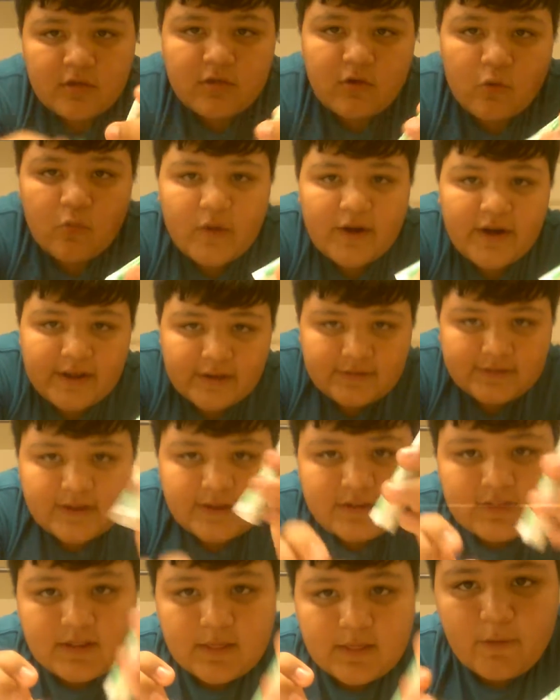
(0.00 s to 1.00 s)
I did to the
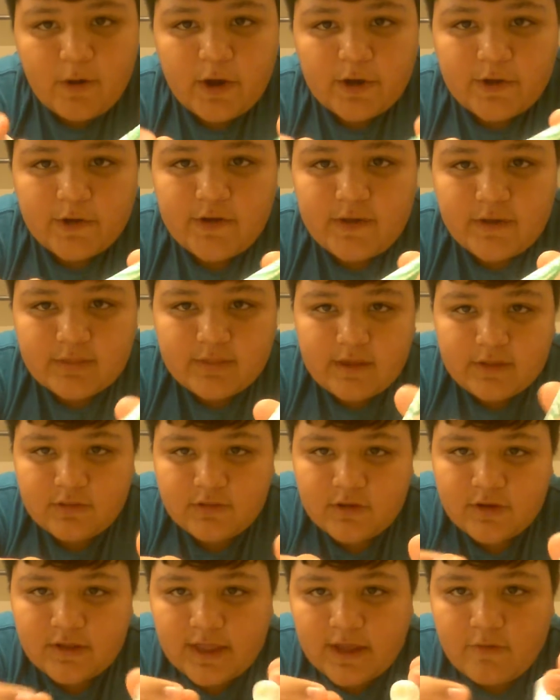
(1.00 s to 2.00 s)
marker is I took
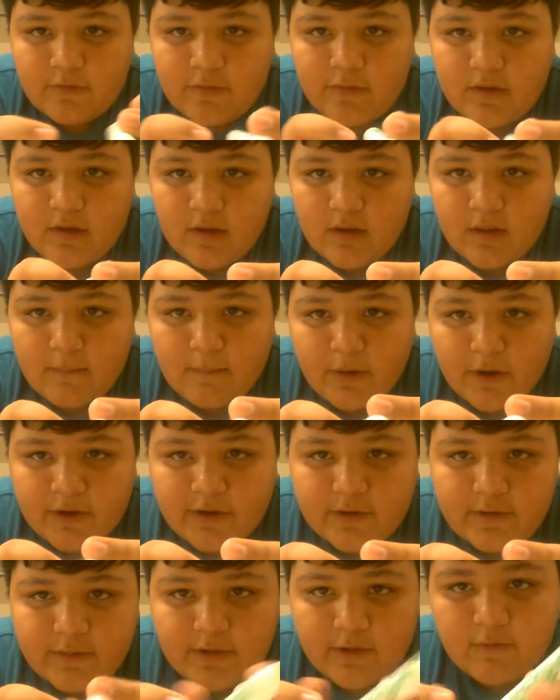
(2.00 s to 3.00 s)
out the marker that
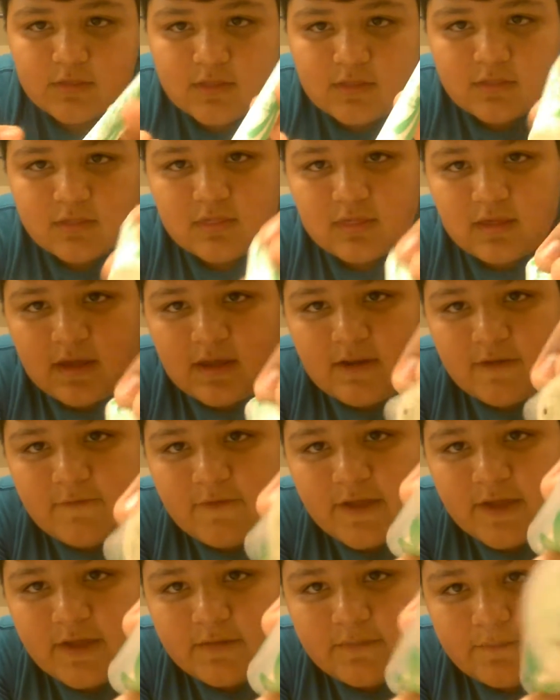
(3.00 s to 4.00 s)
was inside of it,
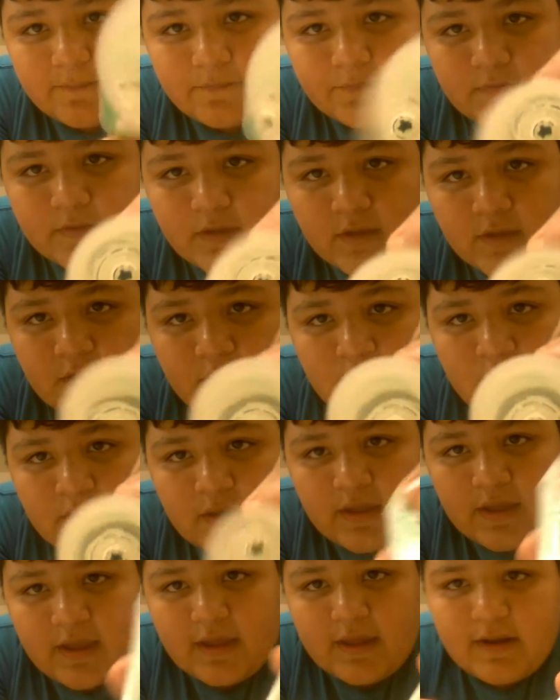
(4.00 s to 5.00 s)
and
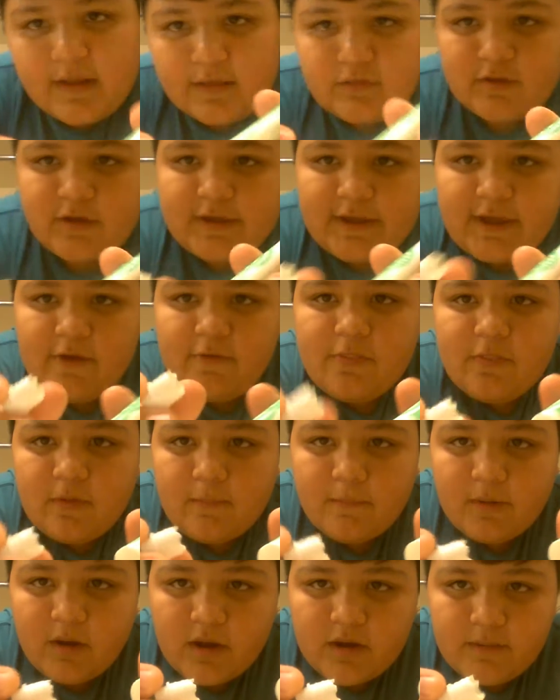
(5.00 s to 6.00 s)
I took out the
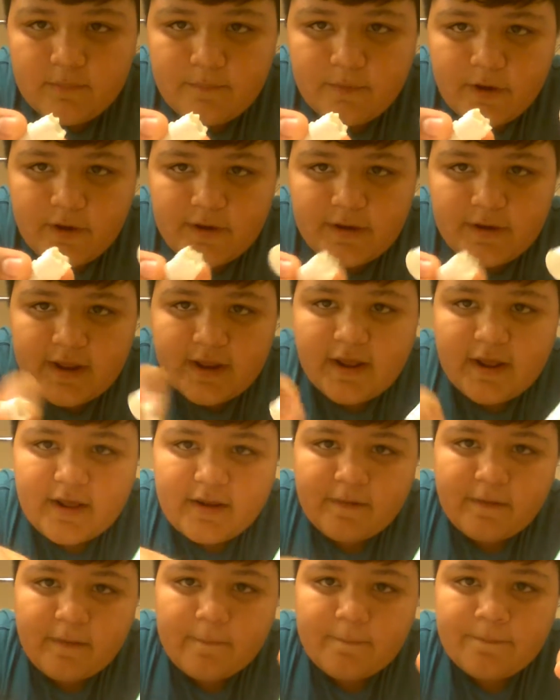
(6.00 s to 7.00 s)
bottom part and. Uh,
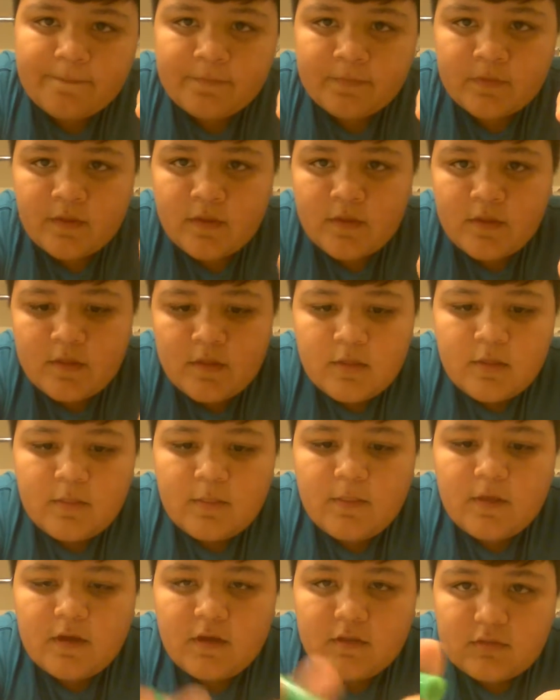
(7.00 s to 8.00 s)
the
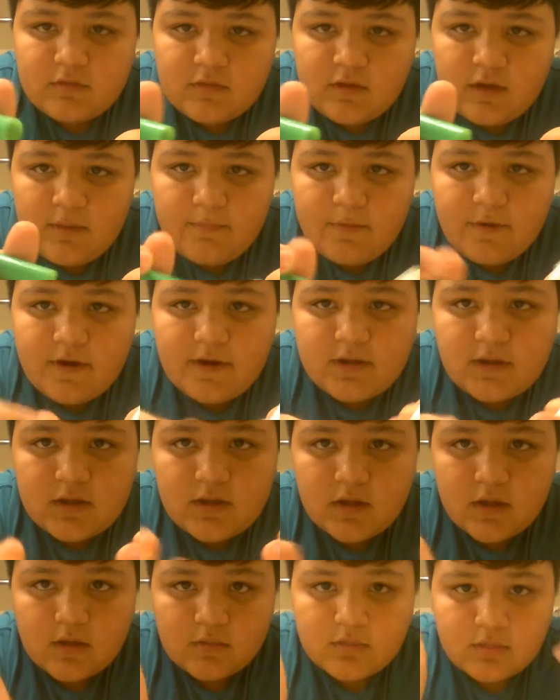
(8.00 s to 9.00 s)
top part because
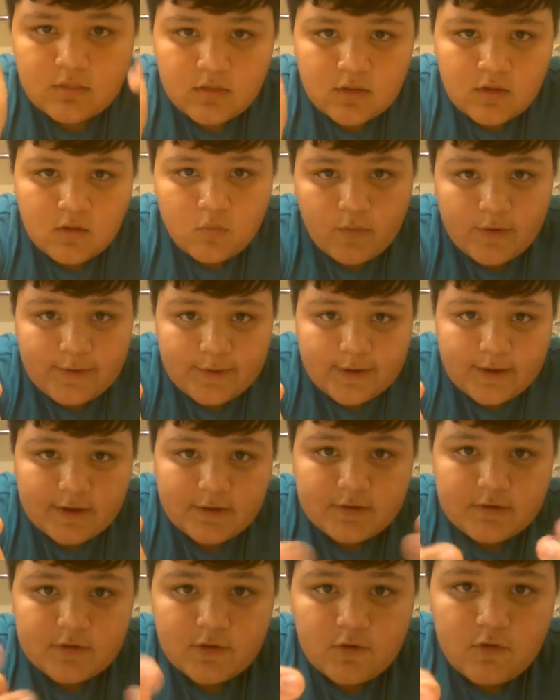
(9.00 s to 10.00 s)
what you're gonna
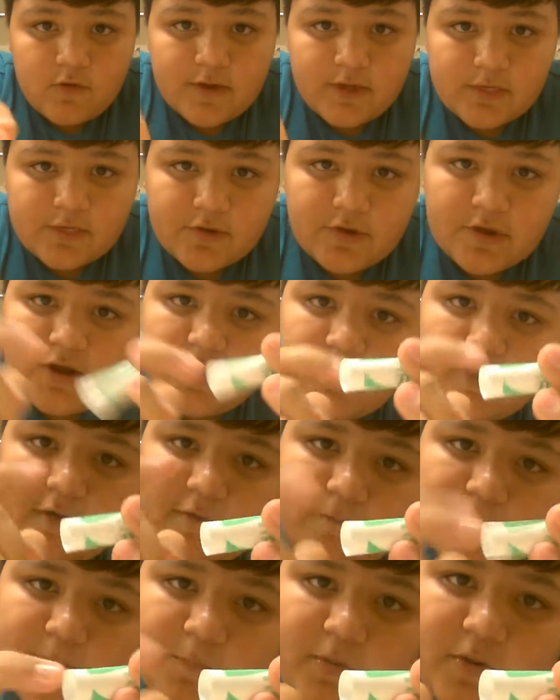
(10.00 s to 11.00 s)
do is you're gonna
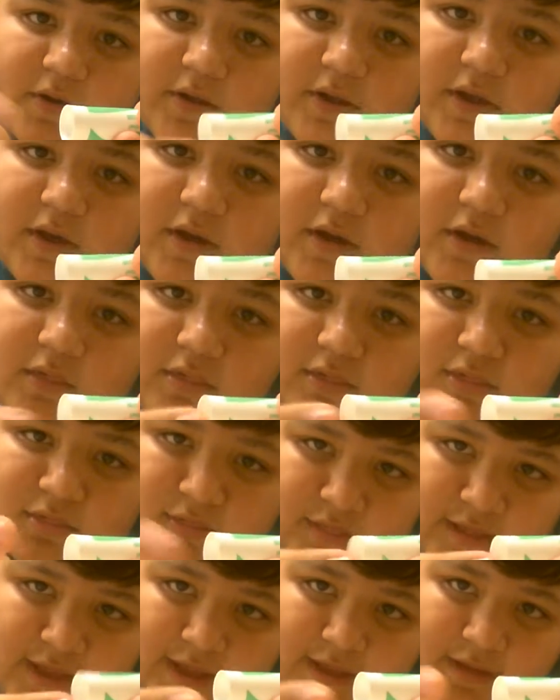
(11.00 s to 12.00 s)
put a
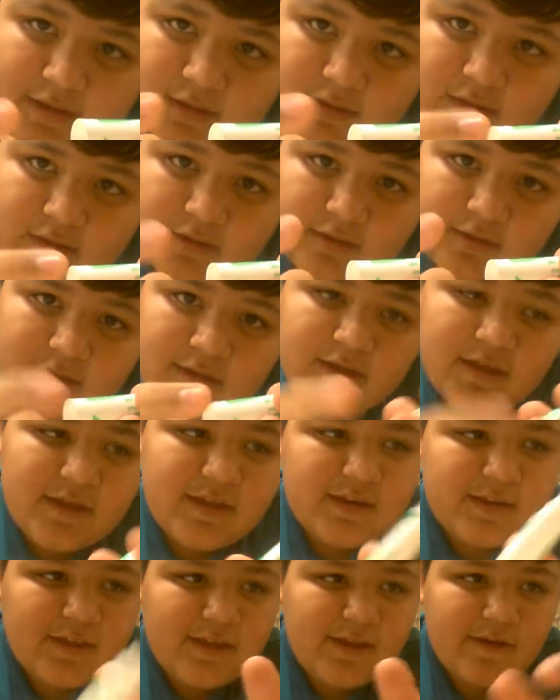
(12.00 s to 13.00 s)
snack in here
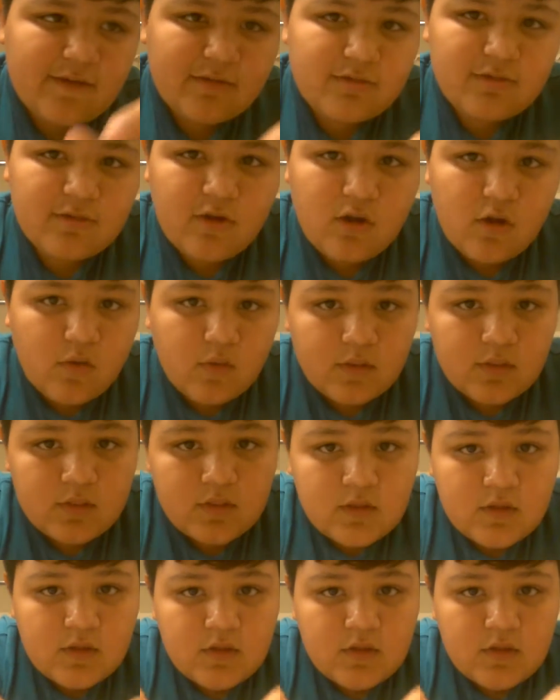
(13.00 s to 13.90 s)
so what